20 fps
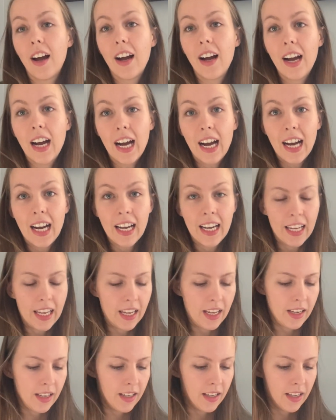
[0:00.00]
I
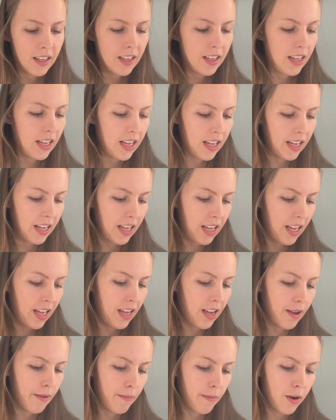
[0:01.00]

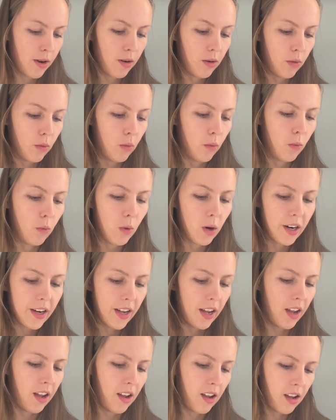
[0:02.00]
am
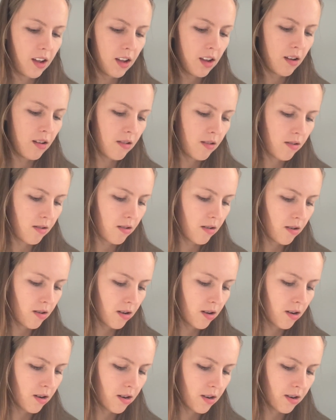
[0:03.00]
working
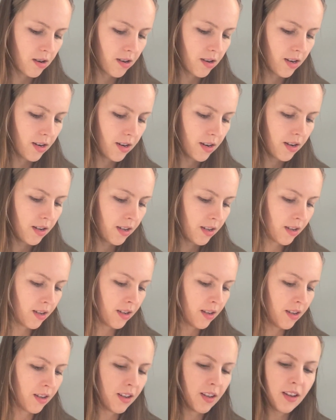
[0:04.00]
on
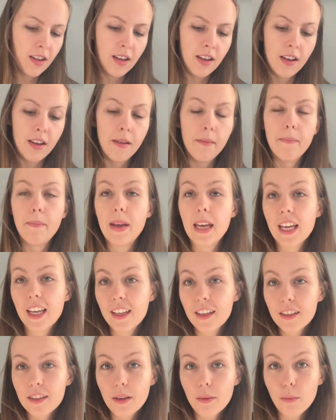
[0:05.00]
making
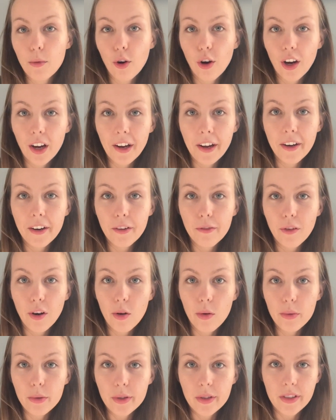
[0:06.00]
some creative
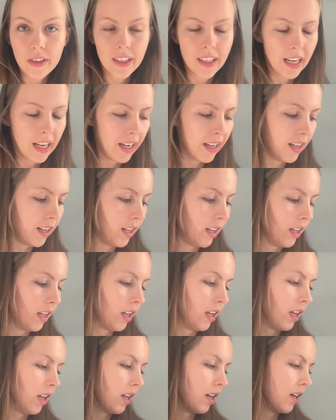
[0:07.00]
goals today,
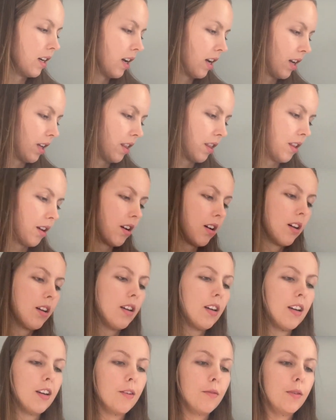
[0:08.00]
and I thought
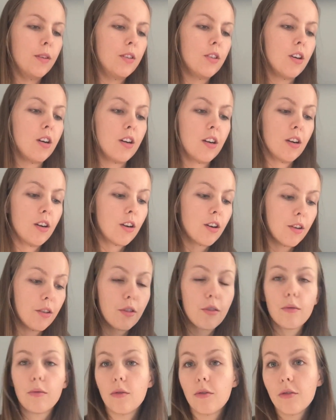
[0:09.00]
I would talk
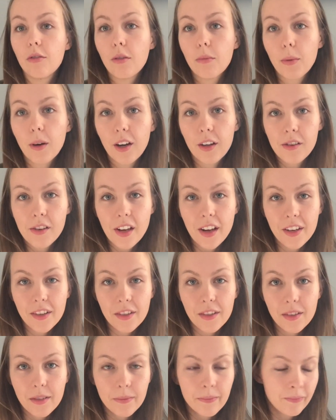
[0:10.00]
through the
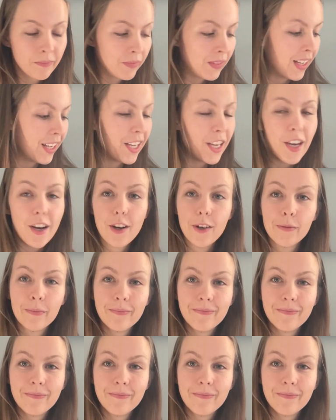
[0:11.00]
process here.